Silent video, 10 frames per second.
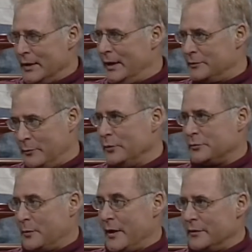as
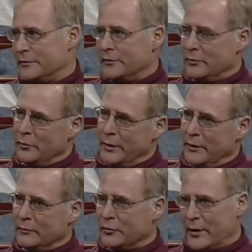most pianists do,
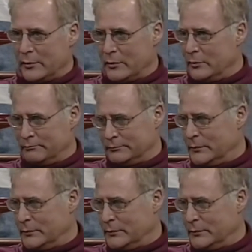we try to, uh,